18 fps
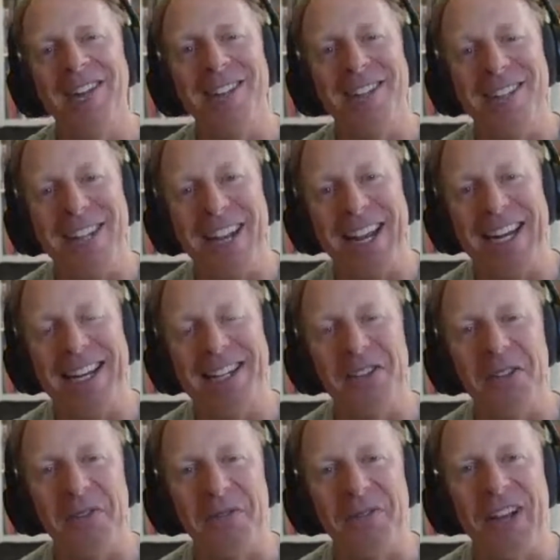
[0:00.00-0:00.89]
Today
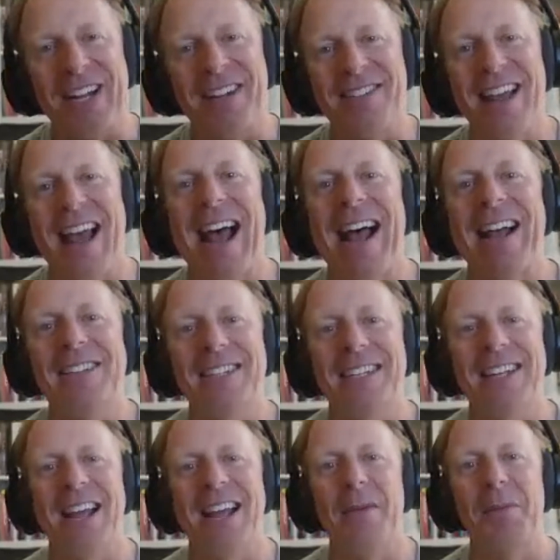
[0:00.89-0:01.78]
is a
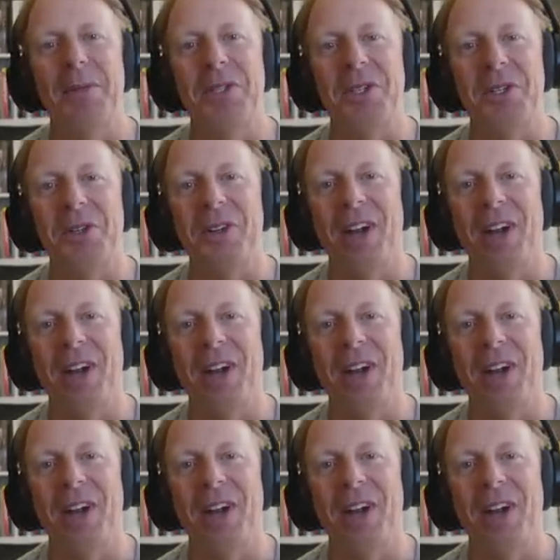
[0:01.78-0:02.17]
fantastic episode.